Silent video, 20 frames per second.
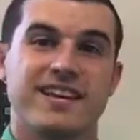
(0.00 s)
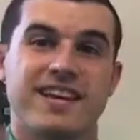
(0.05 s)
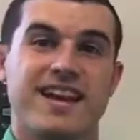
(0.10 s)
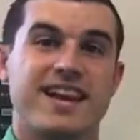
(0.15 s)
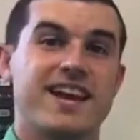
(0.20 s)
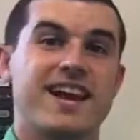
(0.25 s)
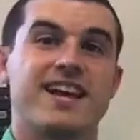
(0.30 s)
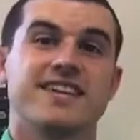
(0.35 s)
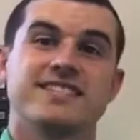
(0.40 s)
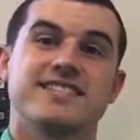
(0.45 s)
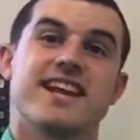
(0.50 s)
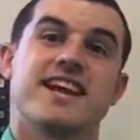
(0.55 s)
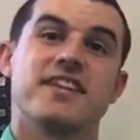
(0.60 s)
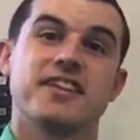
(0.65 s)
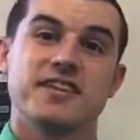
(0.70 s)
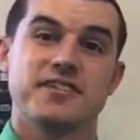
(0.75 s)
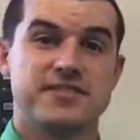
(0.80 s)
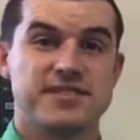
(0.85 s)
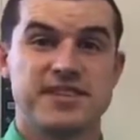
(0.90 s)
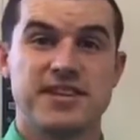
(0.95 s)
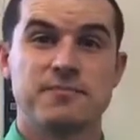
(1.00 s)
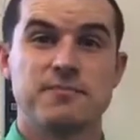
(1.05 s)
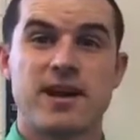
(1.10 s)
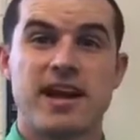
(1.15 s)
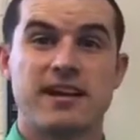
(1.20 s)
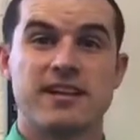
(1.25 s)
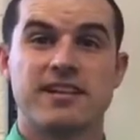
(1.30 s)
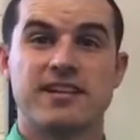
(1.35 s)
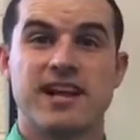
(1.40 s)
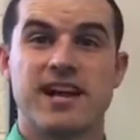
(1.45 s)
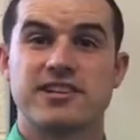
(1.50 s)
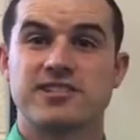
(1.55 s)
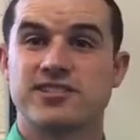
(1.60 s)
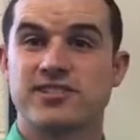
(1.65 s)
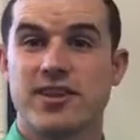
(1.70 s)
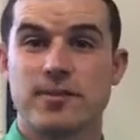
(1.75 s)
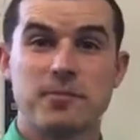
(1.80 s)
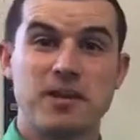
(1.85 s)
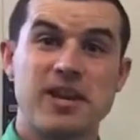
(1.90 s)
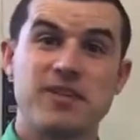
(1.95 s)
Hey guys, now that you've seen my
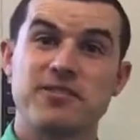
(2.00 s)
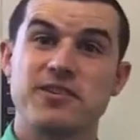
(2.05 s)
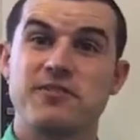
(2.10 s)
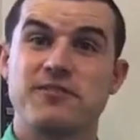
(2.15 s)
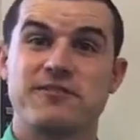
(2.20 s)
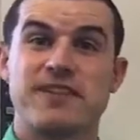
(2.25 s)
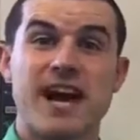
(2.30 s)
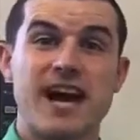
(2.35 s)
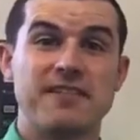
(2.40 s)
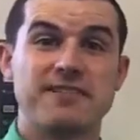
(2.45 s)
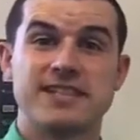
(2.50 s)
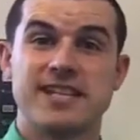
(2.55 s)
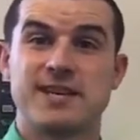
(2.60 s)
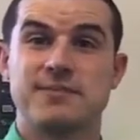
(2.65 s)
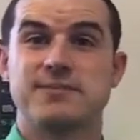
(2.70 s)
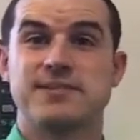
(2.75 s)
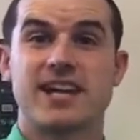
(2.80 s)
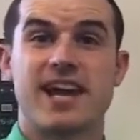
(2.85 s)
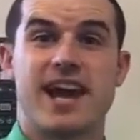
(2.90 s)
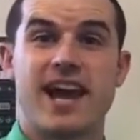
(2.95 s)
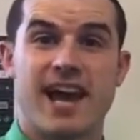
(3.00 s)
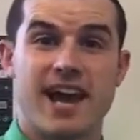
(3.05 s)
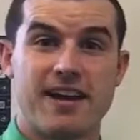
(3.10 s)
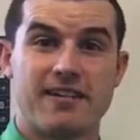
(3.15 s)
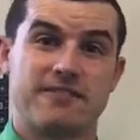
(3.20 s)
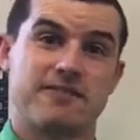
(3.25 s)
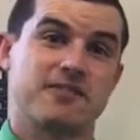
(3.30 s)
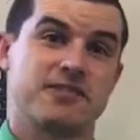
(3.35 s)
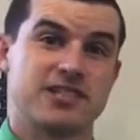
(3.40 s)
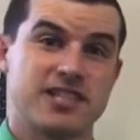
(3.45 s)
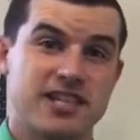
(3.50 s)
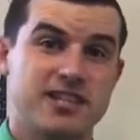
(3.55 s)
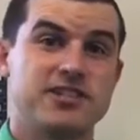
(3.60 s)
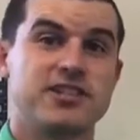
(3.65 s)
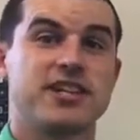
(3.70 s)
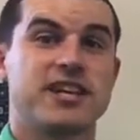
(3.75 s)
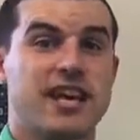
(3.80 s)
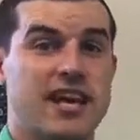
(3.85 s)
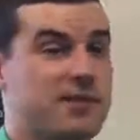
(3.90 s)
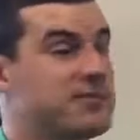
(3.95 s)
collection, let me give you 5 tips I have for
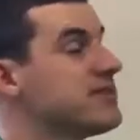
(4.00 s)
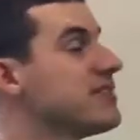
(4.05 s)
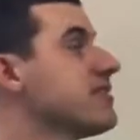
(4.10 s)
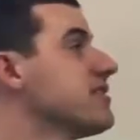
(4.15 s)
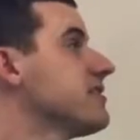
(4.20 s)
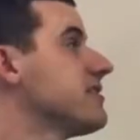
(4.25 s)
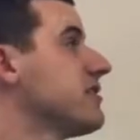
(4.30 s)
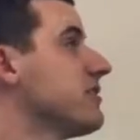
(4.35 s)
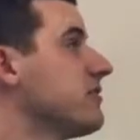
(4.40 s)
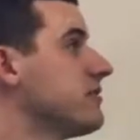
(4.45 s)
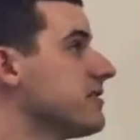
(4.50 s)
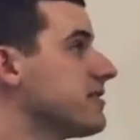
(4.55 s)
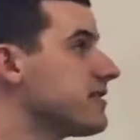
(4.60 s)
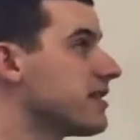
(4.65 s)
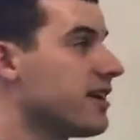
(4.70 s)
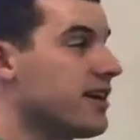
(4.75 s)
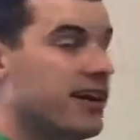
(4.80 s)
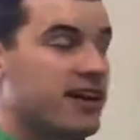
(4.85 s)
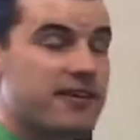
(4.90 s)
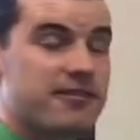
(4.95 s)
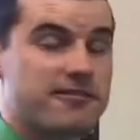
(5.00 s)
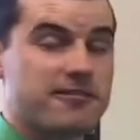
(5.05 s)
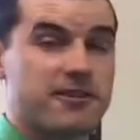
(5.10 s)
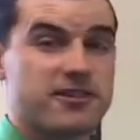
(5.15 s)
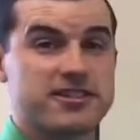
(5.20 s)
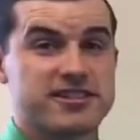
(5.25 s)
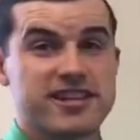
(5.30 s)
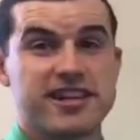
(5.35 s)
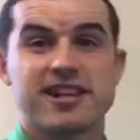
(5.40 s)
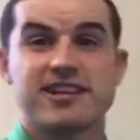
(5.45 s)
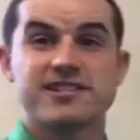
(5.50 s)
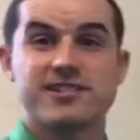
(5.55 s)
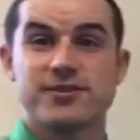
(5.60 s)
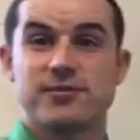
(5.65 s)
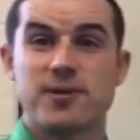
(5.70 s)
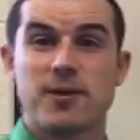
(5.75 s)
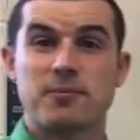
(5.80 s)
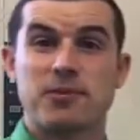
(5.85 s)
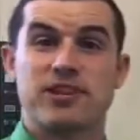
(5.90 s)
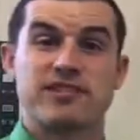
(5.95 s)
teaching games to students. First thing is
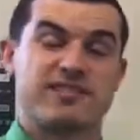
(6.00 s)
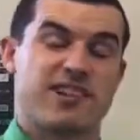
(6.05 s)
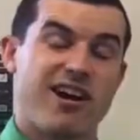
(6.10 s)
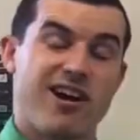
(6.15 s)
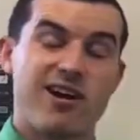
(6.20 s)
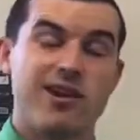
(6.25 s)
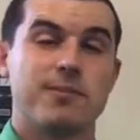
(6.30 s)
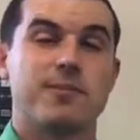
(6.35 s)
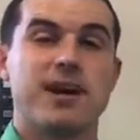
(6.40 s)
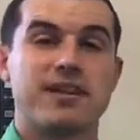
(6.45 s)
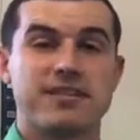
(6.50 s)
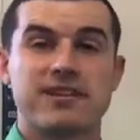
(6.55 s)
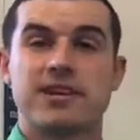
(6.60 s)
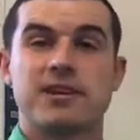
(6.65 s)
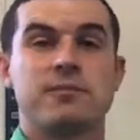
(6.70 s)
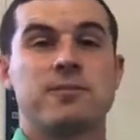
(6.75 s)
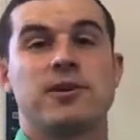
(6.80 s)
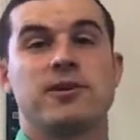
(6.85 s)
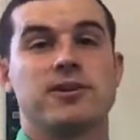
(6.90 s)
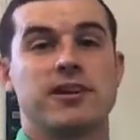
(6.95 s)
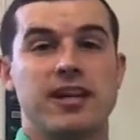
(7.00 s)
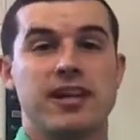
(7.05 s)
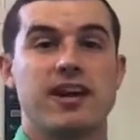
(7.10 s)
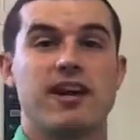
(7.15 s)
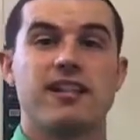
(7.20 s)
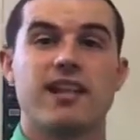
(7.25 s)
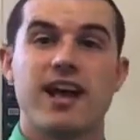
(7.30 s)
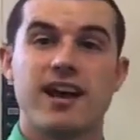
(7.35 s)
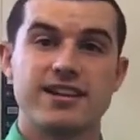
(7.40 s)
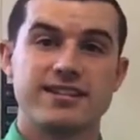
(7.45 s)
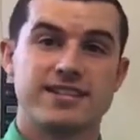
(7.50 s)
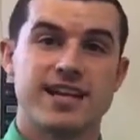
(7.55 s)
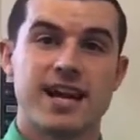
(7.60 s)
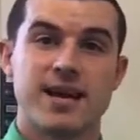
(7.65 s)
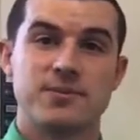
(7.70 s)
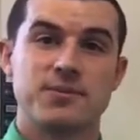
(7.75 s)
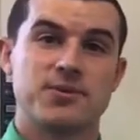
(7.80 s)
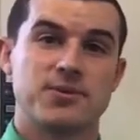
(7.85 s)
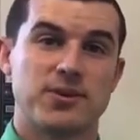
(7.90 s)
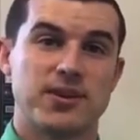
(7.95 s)
to remember it's all about the community. A lot of
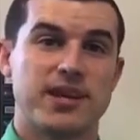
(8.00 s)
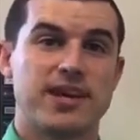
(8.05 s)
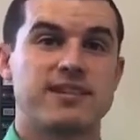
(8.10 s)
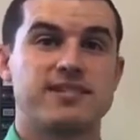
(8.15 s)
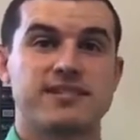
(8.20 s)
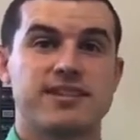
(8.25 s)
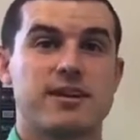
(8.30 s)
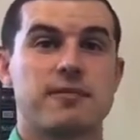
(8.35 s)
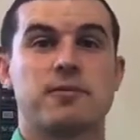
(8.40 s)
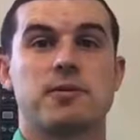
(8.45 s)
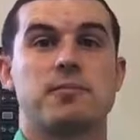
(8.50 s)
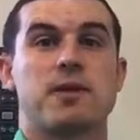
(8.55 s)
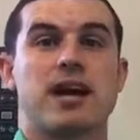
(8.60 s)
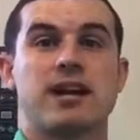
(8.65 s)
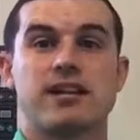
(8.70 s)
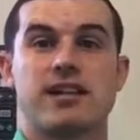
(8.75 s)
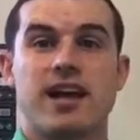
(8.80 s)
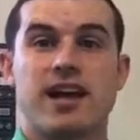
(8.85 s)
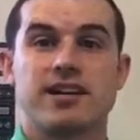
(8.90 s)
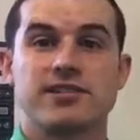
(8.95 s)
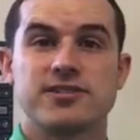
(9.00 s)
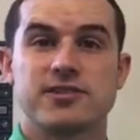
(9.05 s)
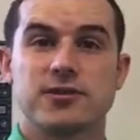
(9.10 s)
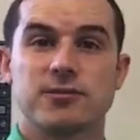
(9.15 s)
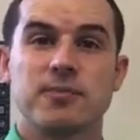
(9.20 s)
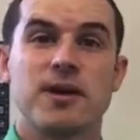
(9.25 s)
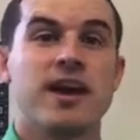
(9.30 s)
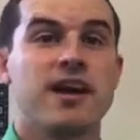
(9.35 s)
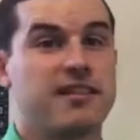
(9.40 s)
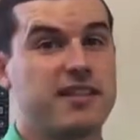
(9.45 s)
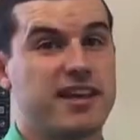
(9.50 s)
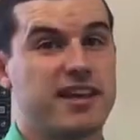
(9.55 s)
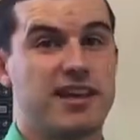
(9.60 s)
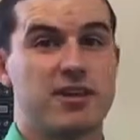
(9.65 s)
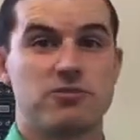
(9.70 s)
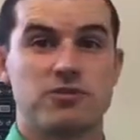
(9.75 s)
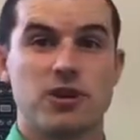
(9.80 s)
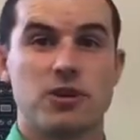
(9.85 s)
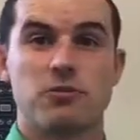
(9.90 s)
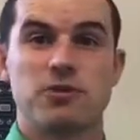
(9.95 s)
times when kids come to my classroom, they
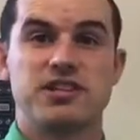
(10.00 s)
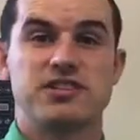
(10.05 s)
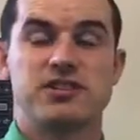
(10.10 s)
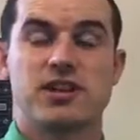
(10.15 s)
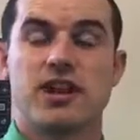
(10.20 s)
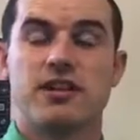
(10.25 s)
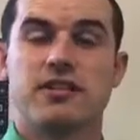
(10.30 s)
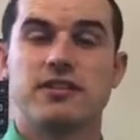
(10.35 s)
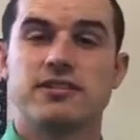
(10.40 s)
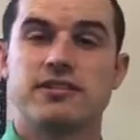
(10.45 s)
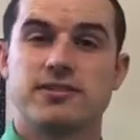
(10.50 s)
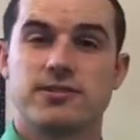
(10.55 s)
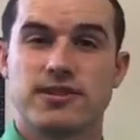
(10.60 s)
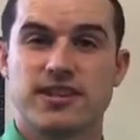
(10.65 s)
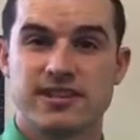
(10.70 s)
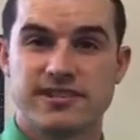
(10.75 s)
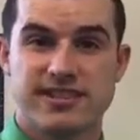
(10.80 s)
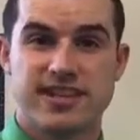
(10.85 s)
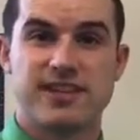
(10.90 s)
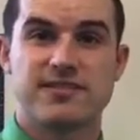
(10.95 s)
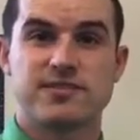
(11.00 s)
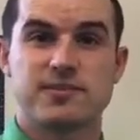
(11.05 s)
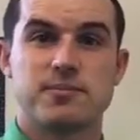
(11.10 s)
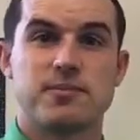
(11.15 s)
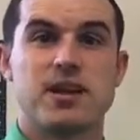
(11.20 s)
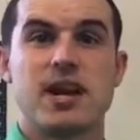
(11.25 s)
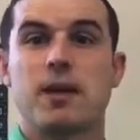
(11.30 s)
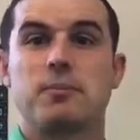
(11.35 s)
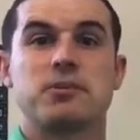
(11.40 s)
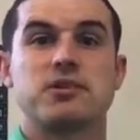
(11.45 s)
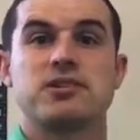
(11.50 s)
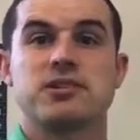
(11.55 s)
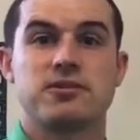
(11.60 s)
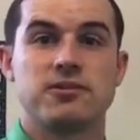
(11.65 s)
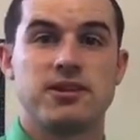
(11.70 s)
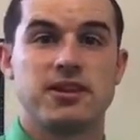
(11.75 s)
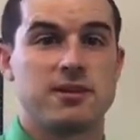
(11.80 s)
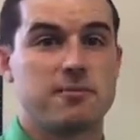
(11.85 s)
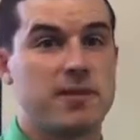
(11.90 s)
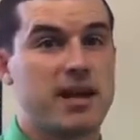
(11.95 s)
don't know each other, so this gives them an
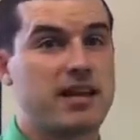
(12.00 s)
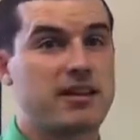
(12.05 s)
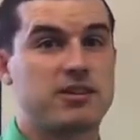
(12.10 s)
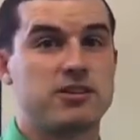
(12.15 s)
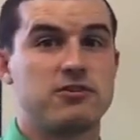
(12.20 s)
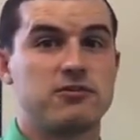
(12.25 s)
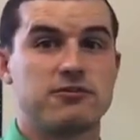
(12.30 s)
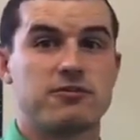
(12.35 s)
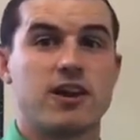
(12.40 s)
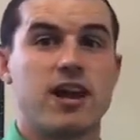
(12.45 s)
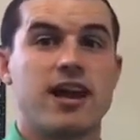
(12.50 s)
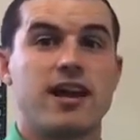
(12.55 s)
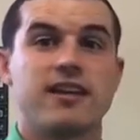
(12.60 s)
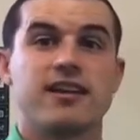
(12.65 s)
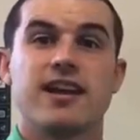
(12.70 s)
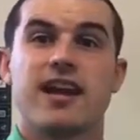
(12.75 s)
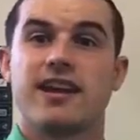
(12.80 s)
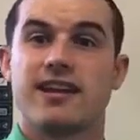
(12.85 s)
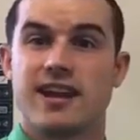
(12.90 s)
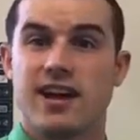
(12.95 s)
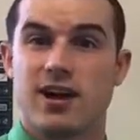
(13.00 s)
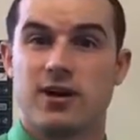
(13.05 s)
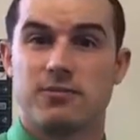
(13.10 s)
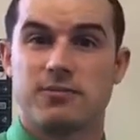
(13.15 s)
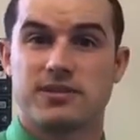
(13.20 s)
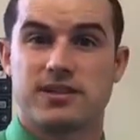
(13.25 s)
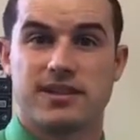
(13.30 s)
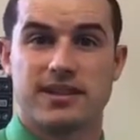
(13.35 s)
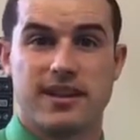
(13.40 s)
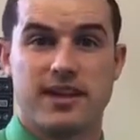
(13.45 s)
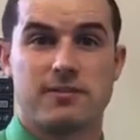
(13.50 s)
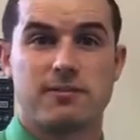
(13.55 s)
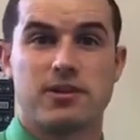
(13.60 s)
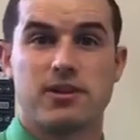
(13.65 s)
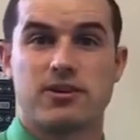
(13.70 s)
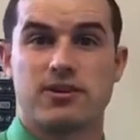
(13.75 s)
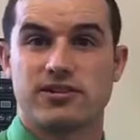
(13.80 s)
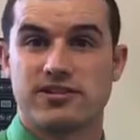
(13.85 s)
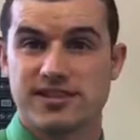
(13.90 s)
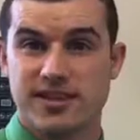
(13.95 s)
opportunity to make a new friend and help them
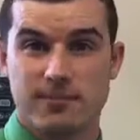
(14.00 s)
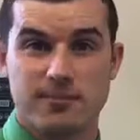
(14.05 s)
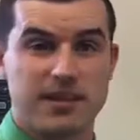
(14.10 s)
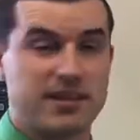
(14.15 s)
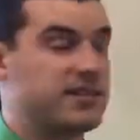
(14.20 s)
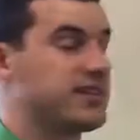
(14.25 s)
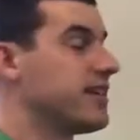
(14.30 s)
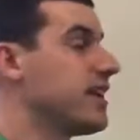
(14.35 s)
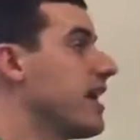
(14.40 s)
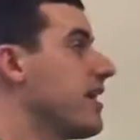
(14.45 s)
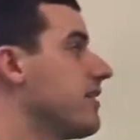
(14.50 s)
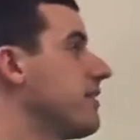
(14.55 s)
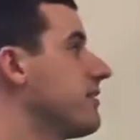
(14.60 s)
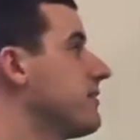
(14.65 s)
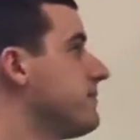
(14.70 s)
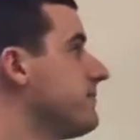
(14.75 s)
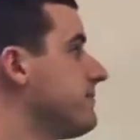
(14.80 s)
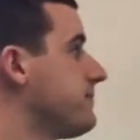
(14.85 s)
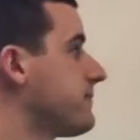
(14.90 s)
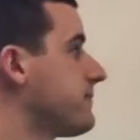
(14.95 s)
learn something together.